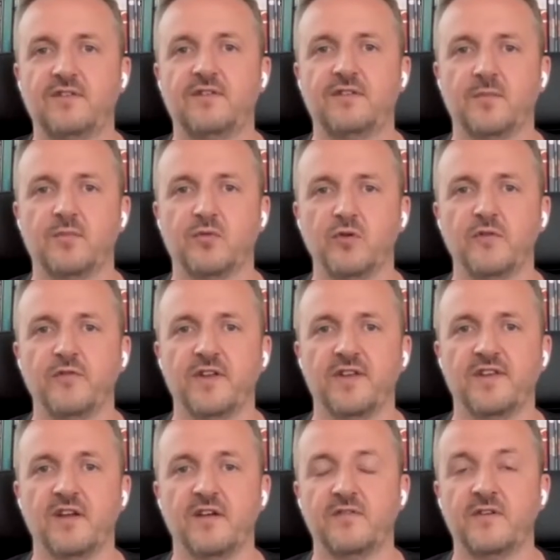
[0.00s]
to prove
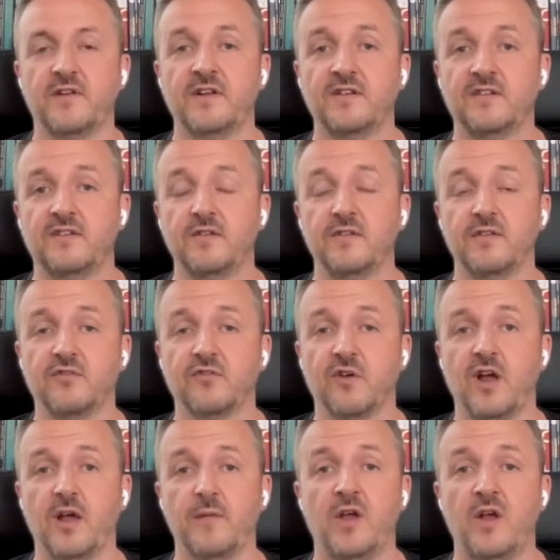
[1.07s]
herself to the
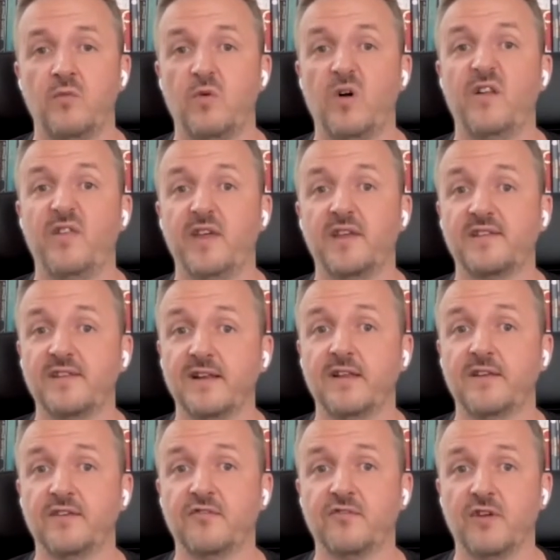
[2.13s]
tribe, while there still
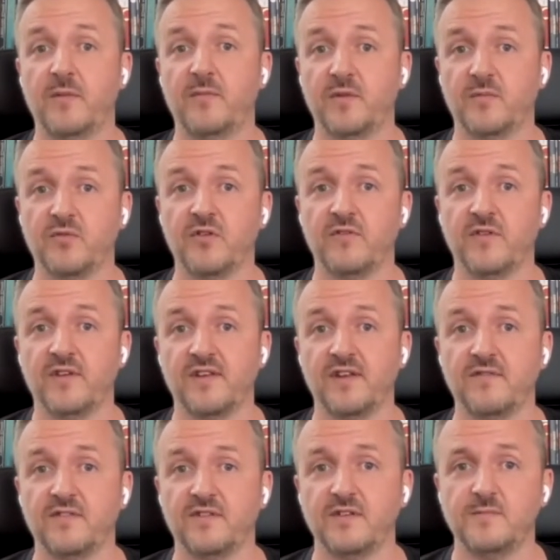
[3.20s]
is a tribe to prove
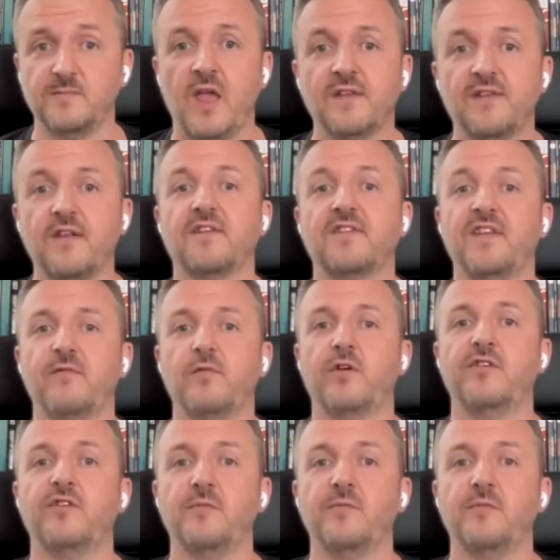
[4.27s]
herself to. So, Steve, what did